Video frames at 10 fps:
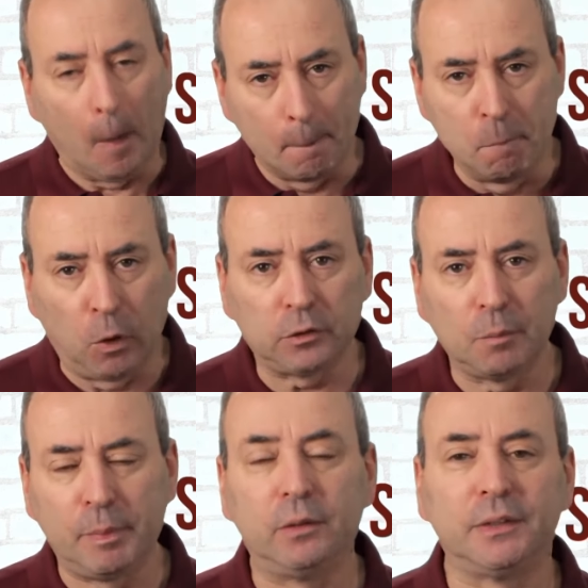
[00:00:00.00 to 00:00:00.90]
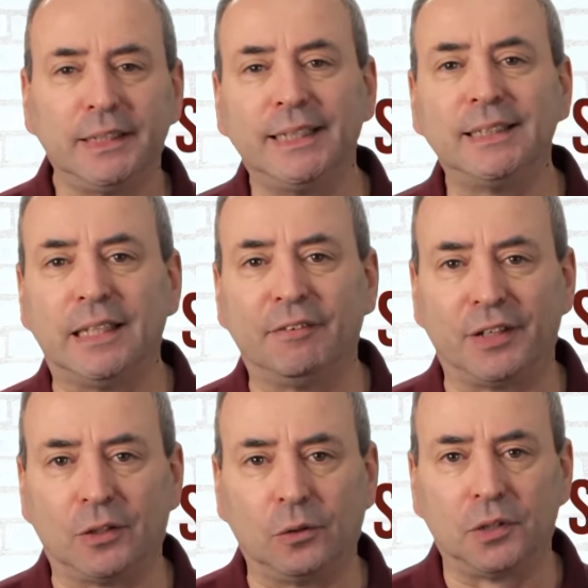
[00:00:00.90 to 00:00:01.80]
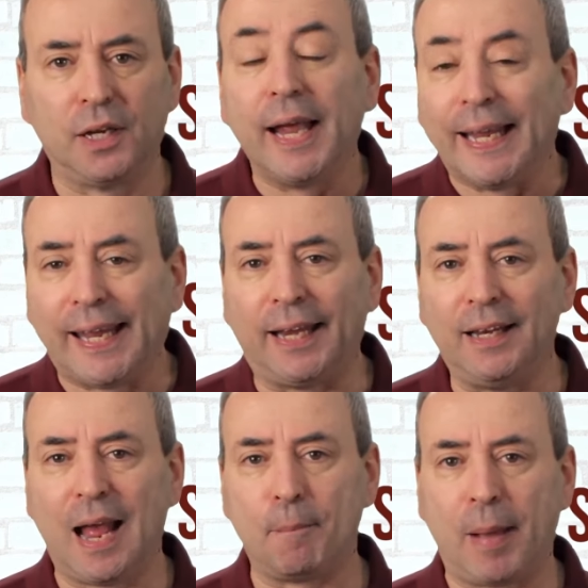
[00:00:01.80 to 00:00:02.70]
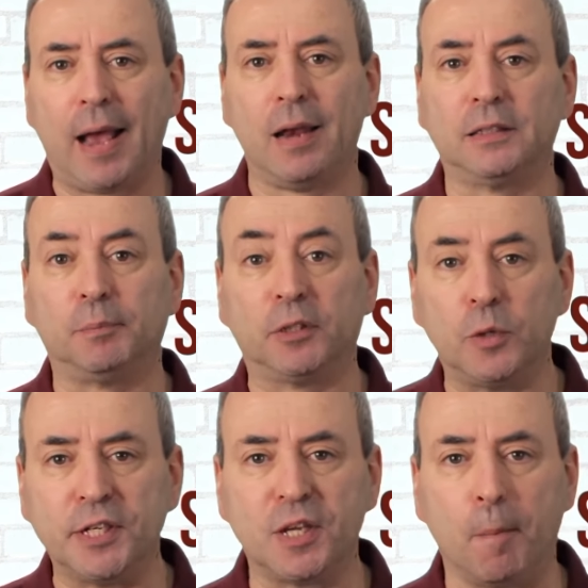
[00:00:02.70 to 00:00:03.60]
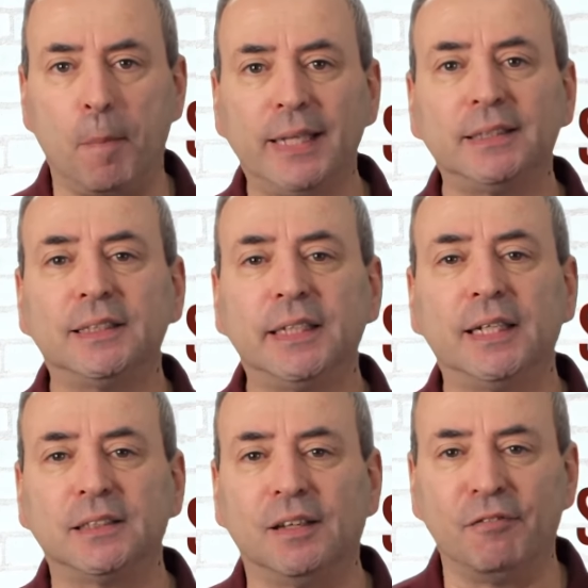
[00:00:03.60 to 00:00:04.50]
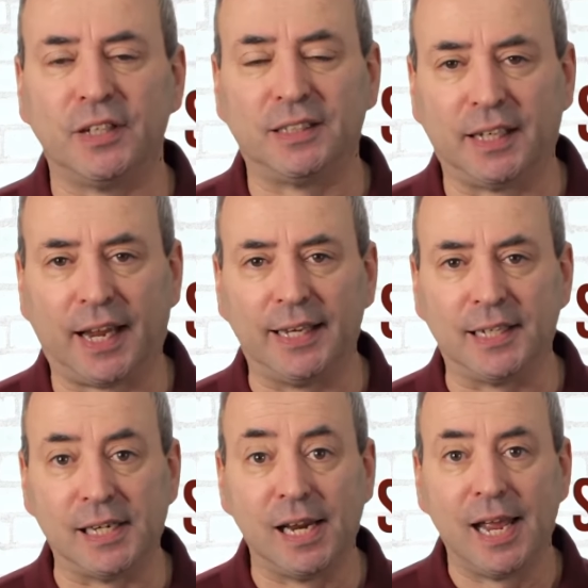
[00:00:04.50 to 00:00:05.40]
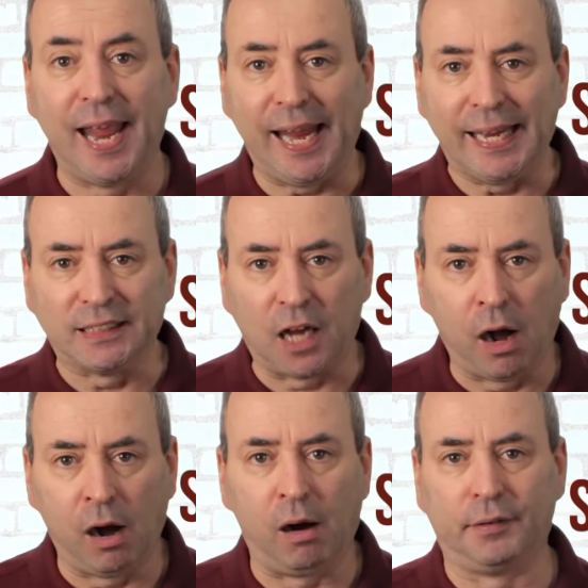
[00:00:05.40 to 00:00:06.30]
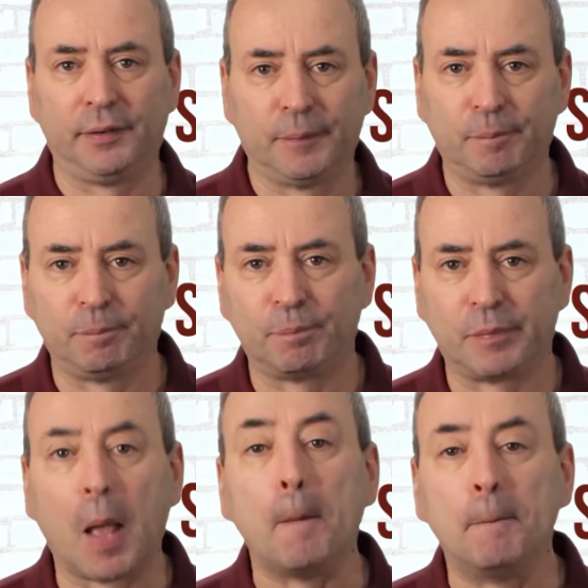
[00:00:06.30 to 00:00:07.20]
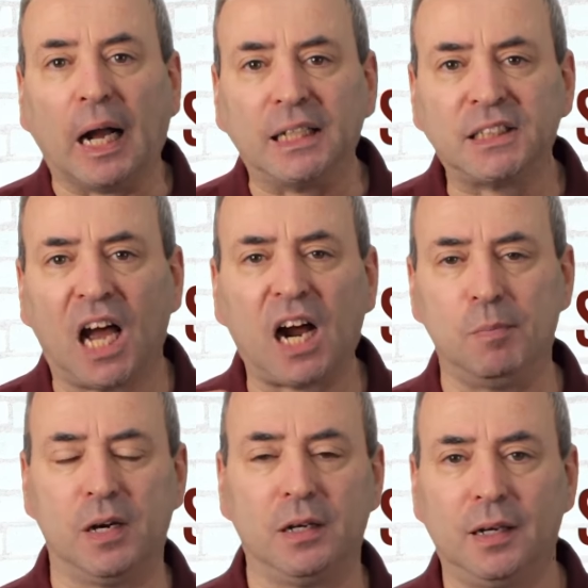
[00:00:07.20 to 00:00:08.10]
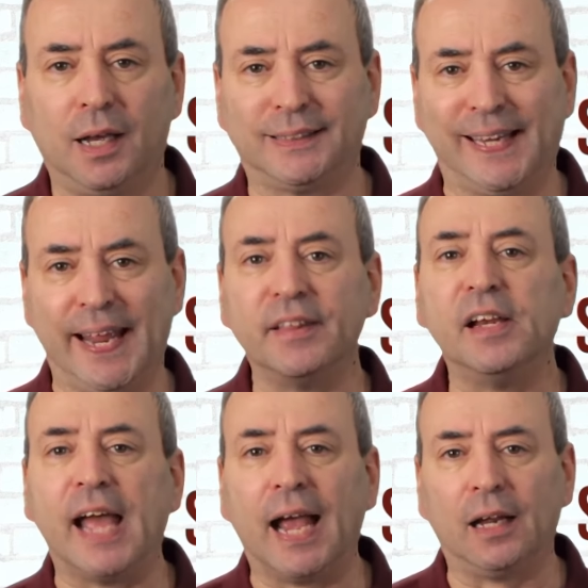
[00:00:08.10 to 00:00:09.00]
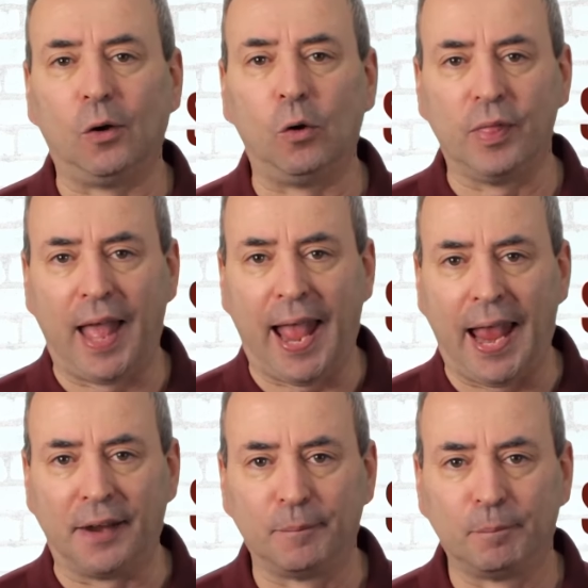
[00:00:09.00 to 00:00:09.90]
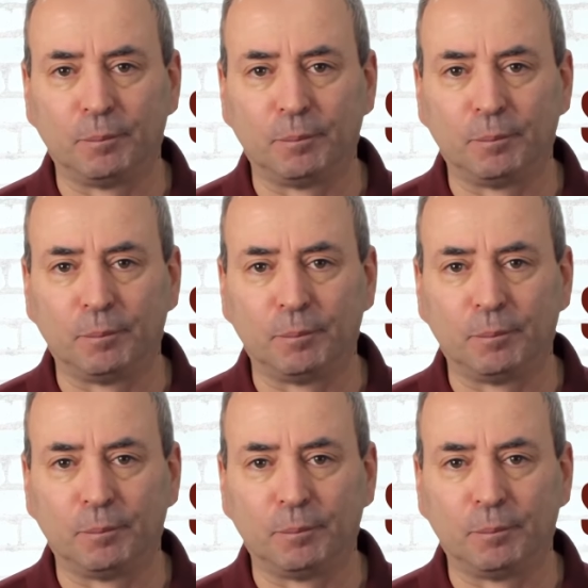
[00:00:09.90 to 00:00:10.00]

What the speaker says: Model building is difficult. Getting that balance between simplicity and sophistication is hard. But Tuckman has hit the nail on the head.